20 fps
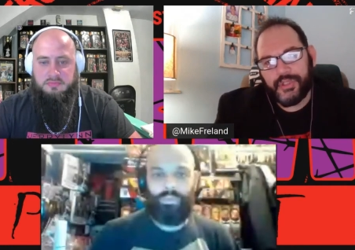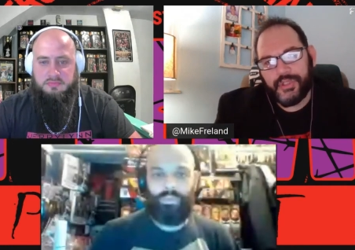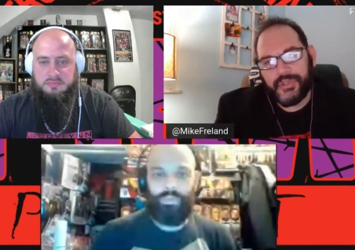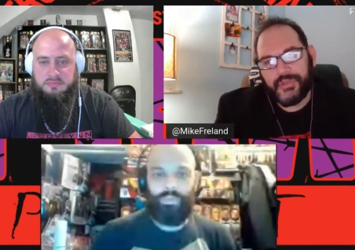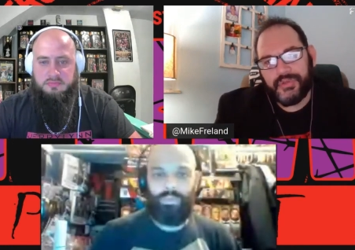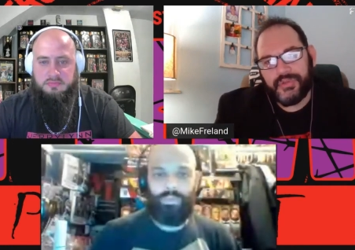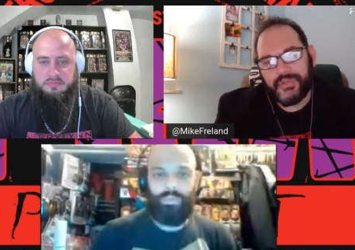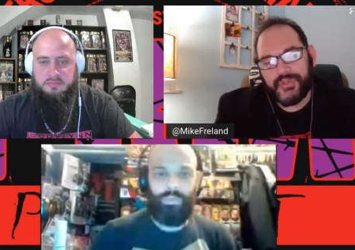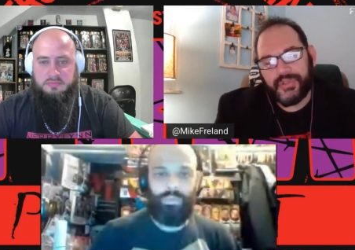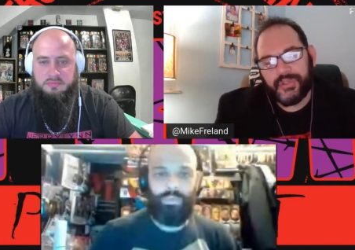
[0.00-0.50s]

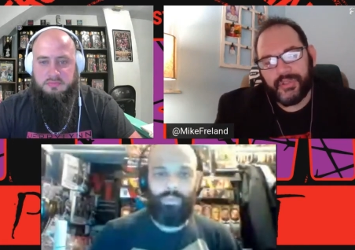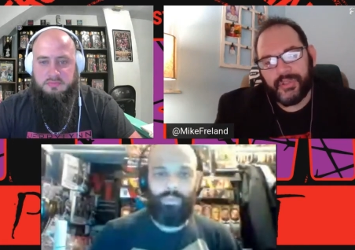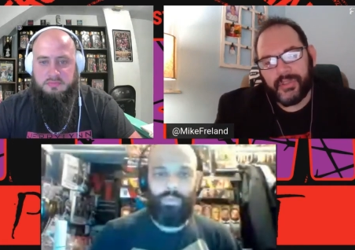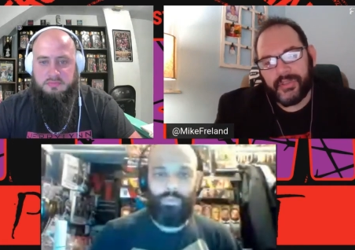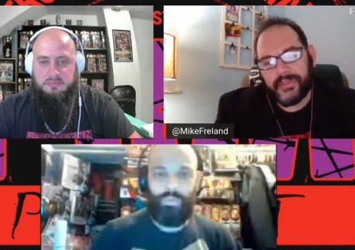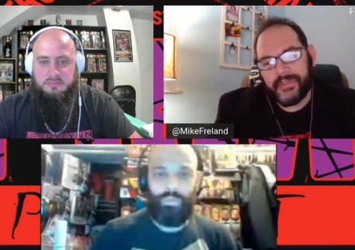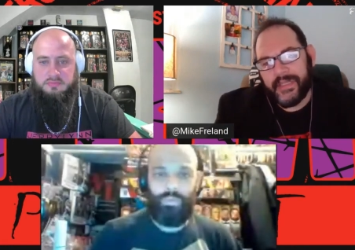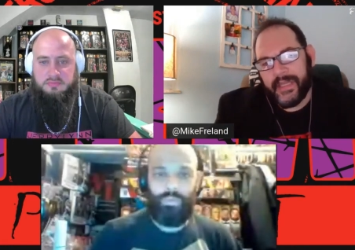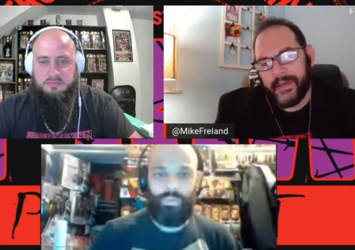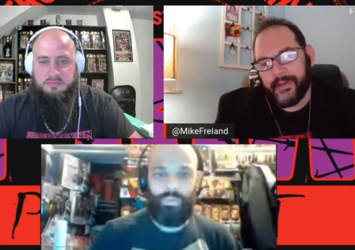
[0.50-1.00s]
Speaker 1: choose to
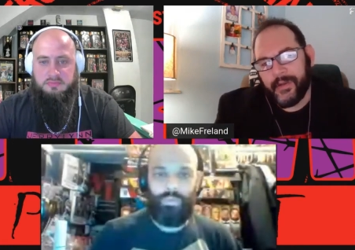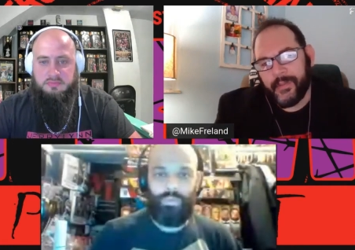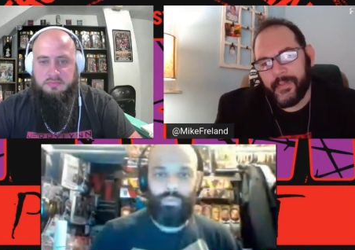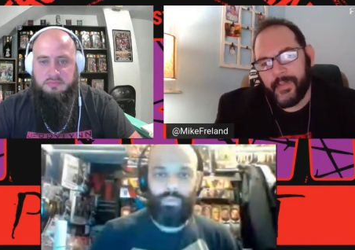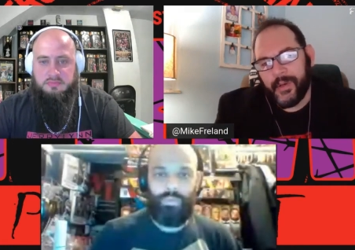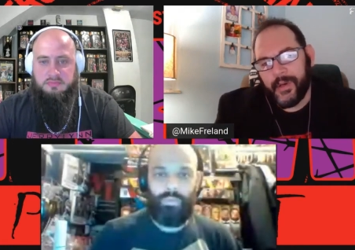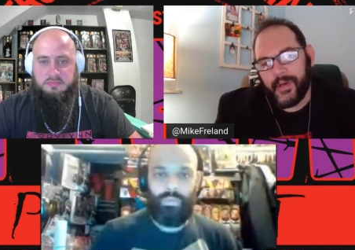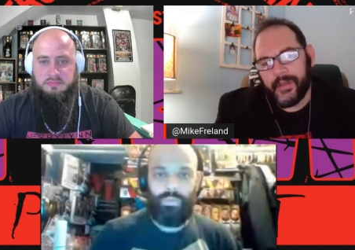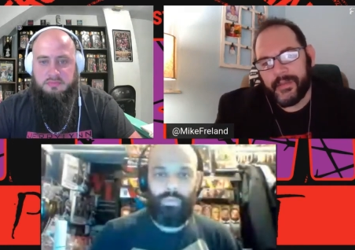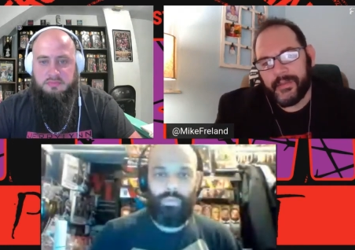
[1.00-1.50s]
look down
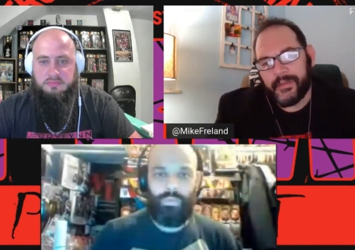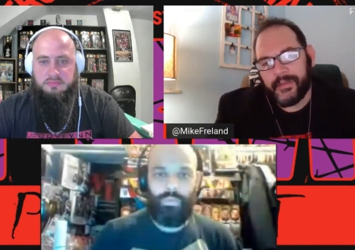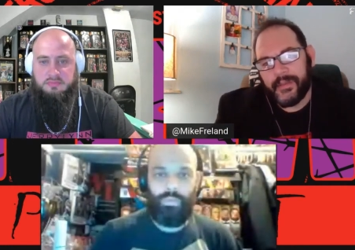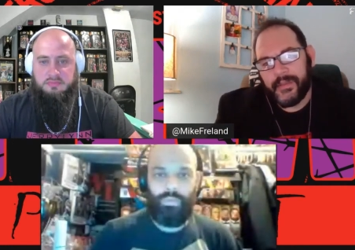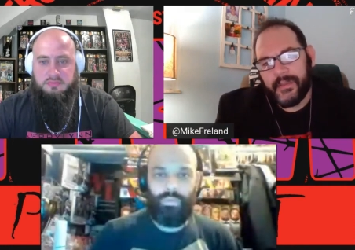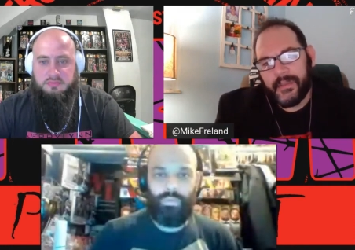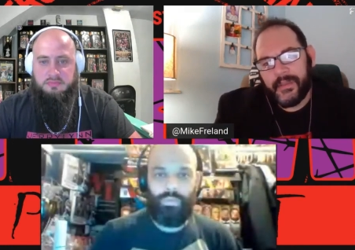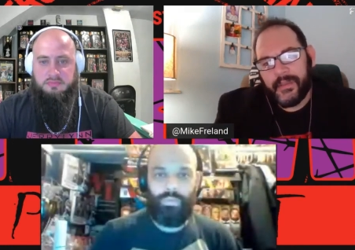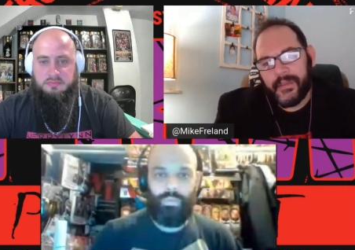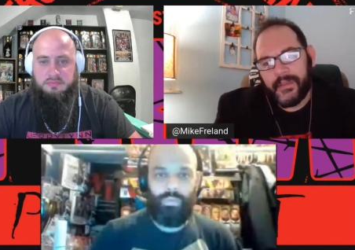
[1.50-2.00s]
upon
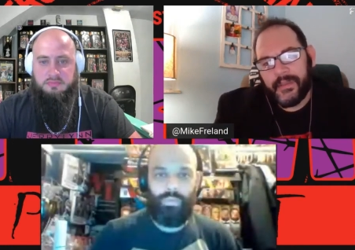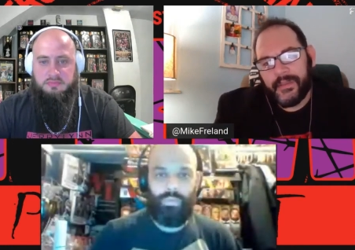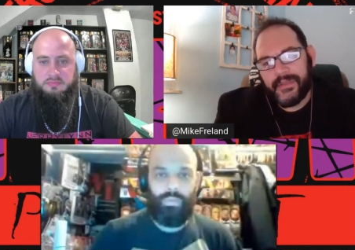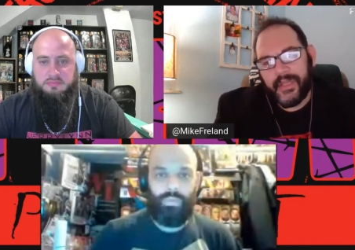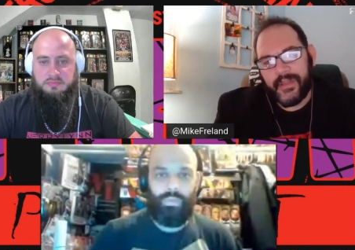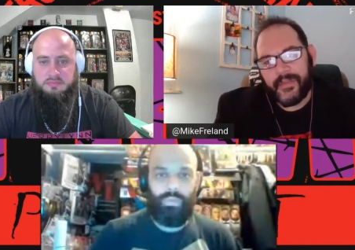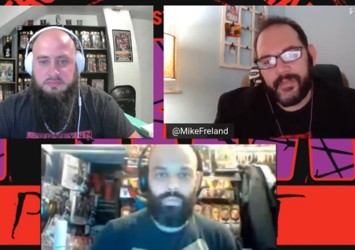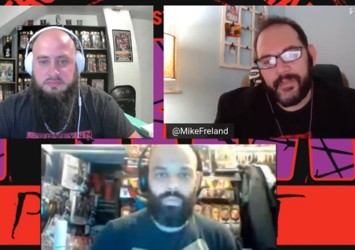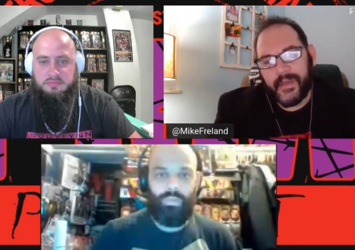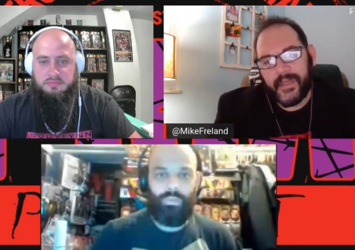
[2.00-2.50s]

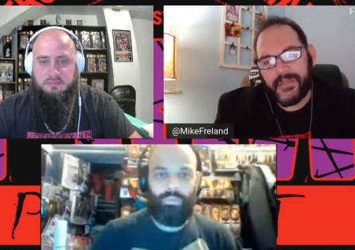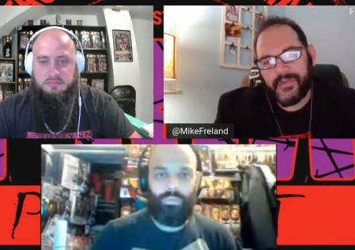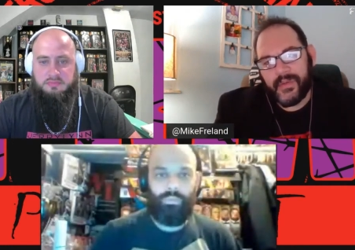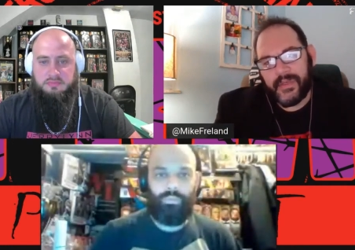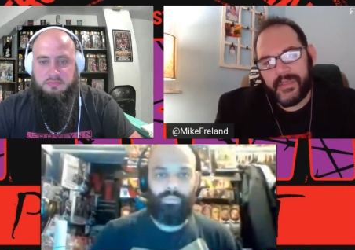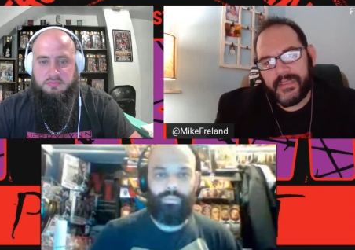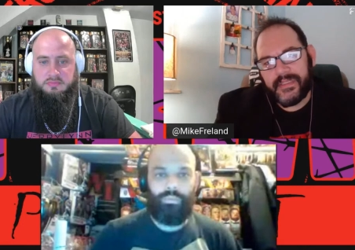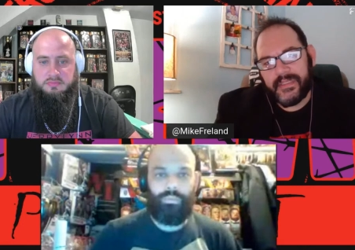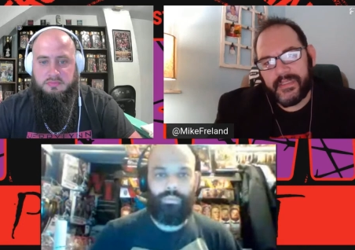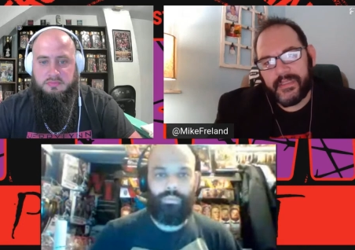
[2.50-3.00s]
deathmatch
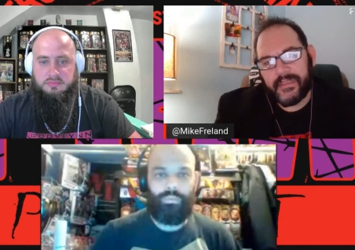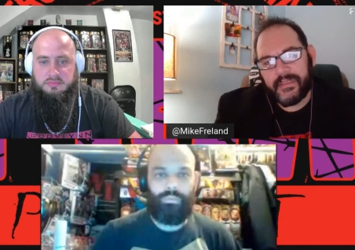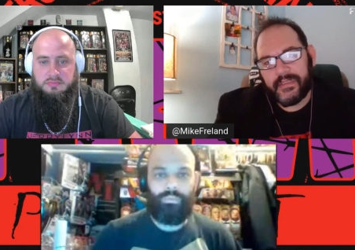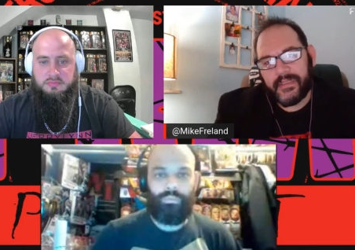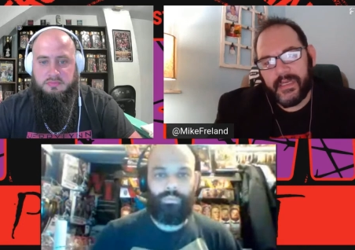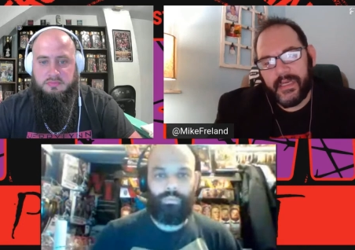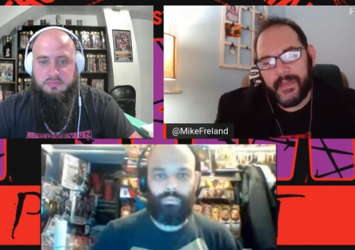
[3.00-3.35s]
wrestling?